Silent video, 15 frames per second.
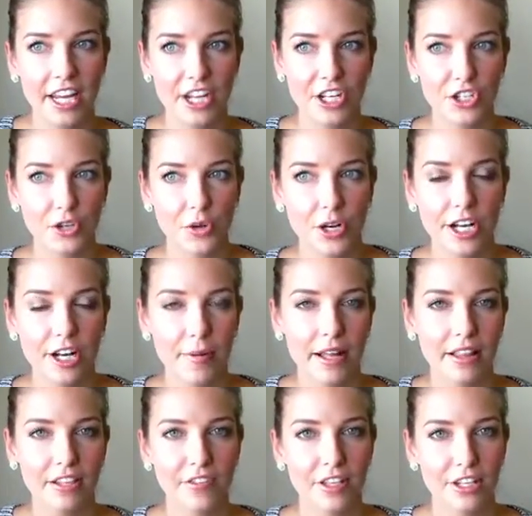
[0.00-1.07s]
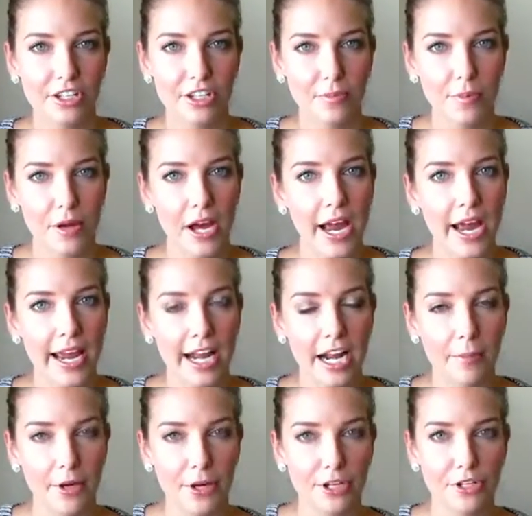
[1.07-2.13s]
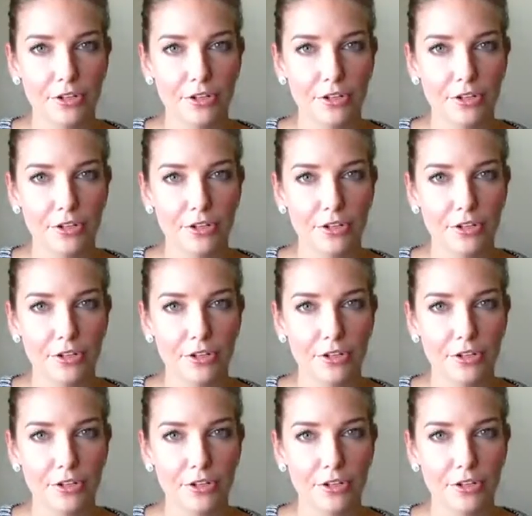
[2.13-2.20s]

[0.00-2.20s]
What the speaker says: enjoyed about living in Dubai, and I'm going